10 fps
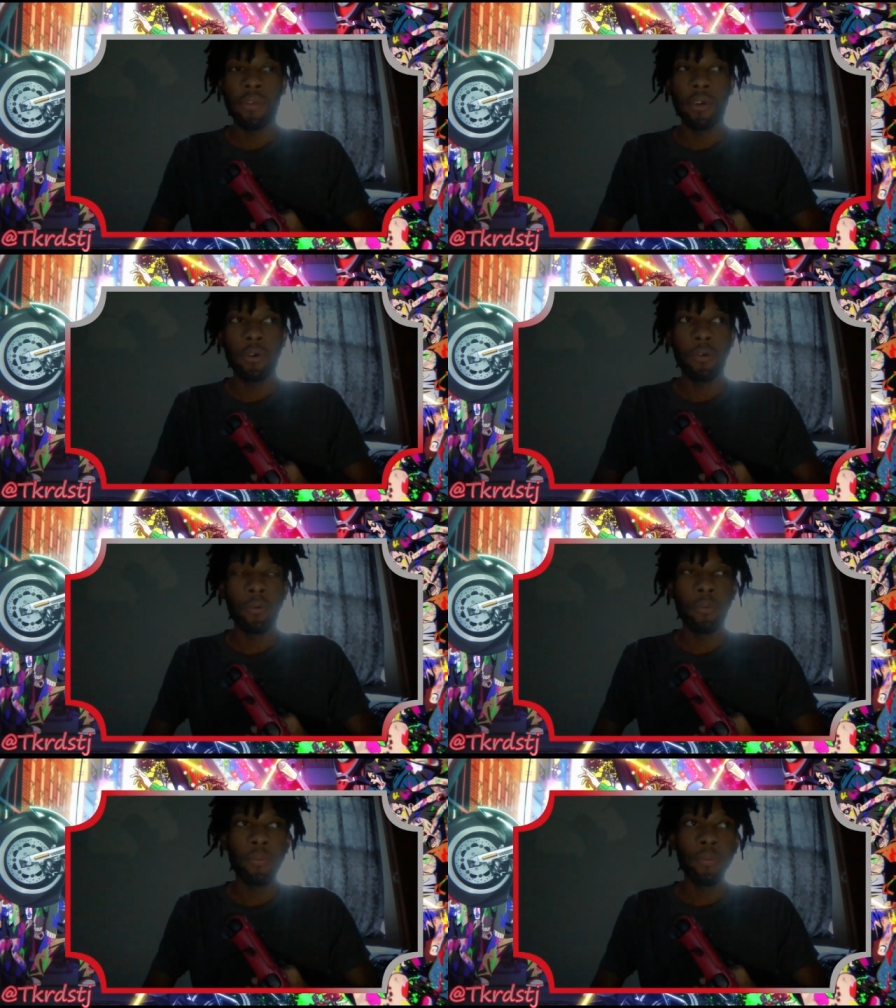
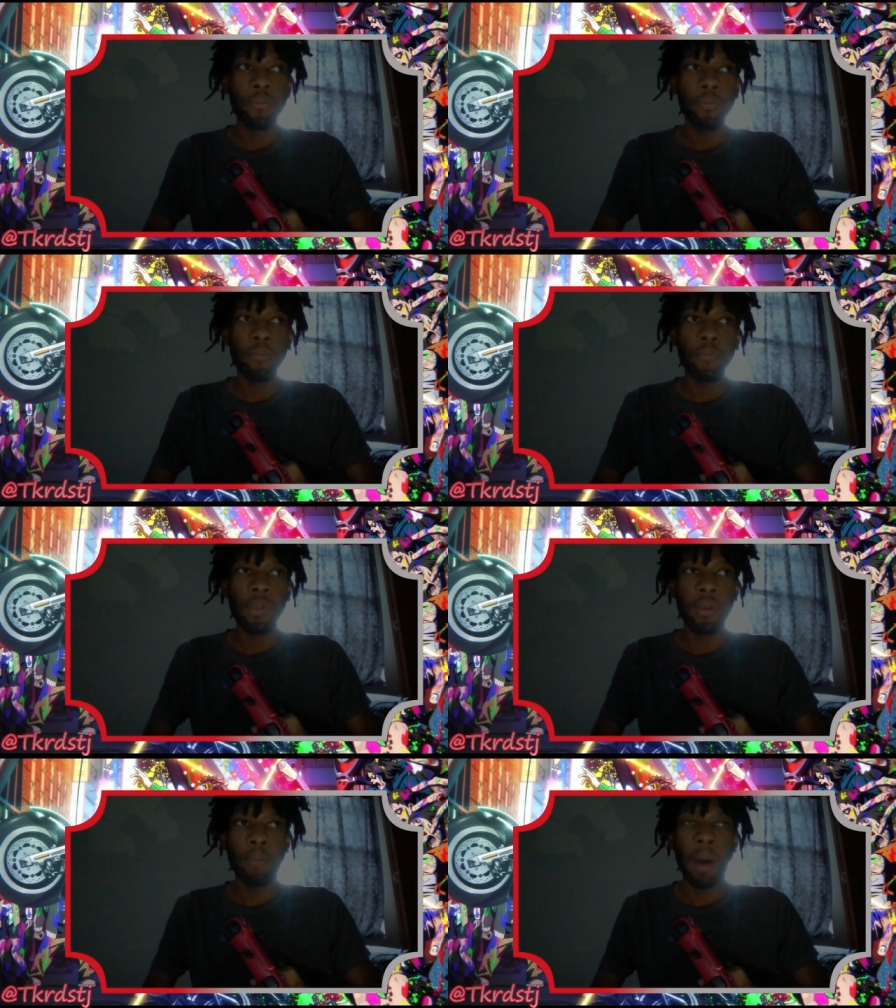
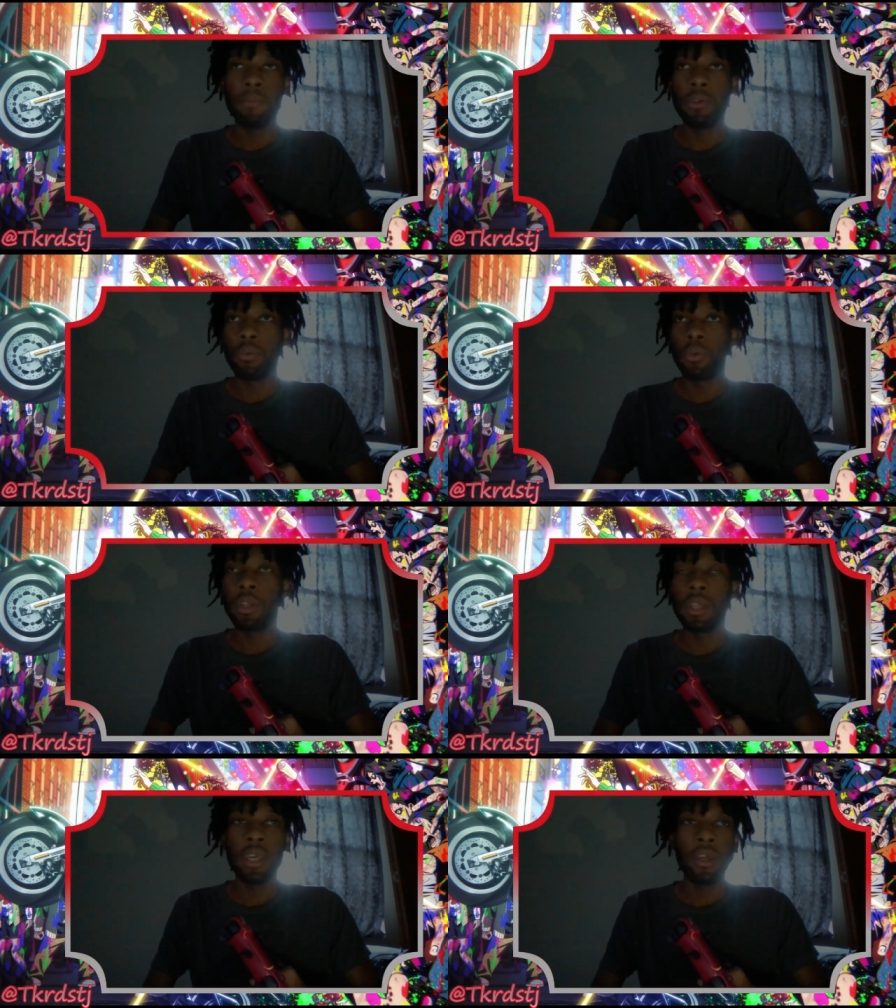pop the
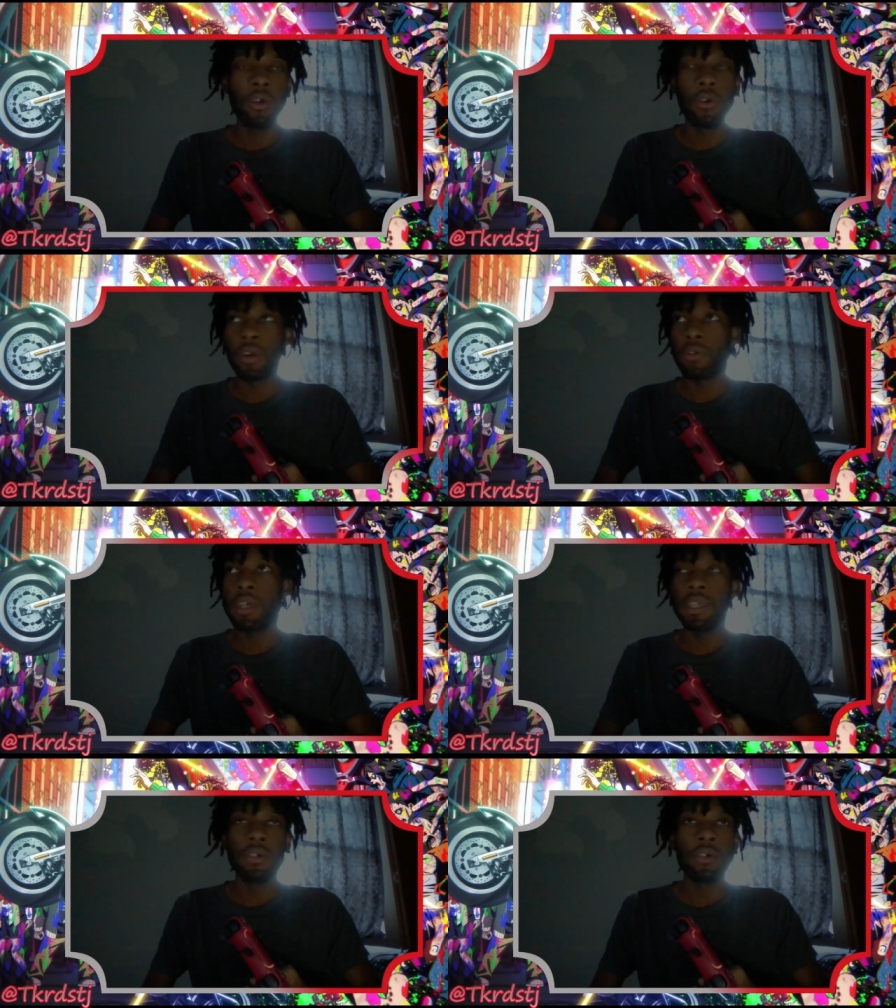wheelie, going
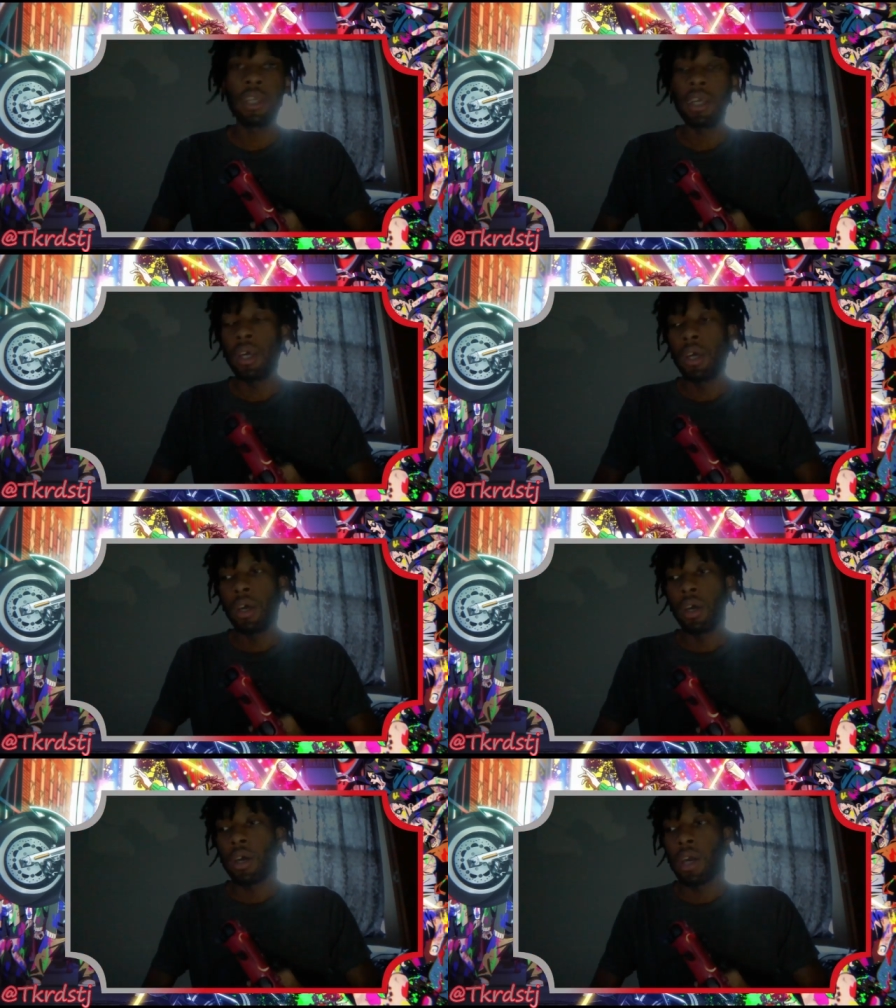crazy on it,
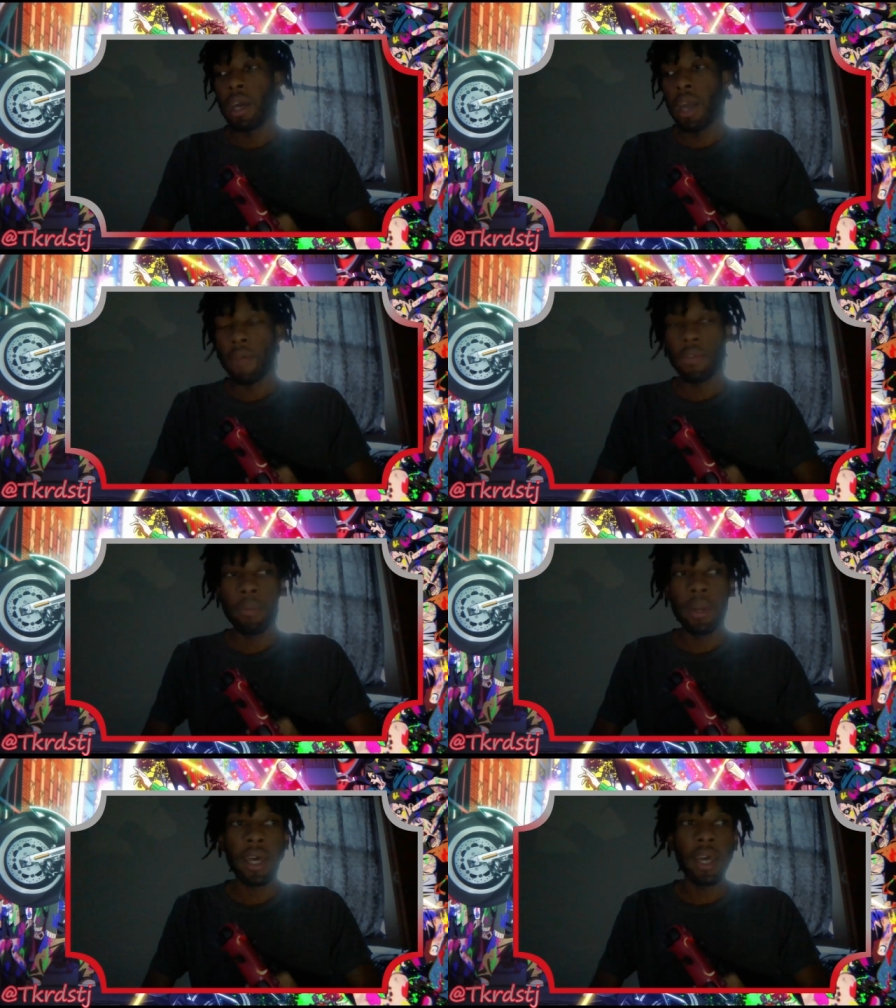having a
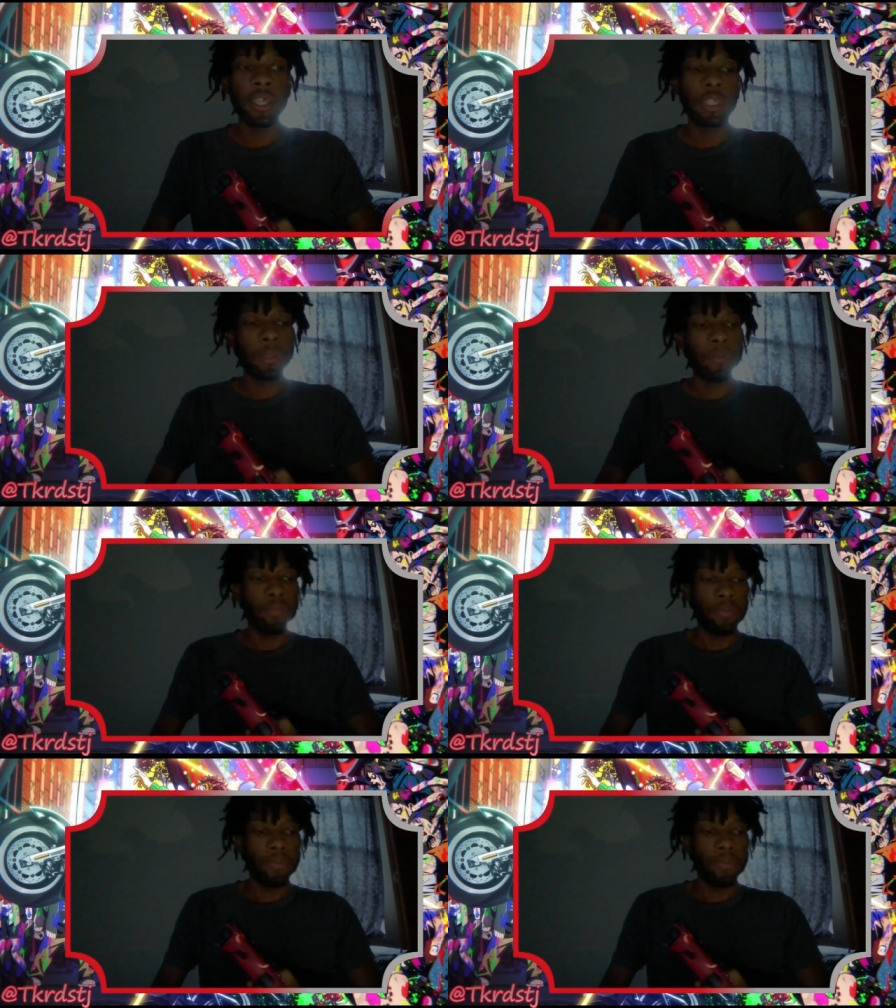blast.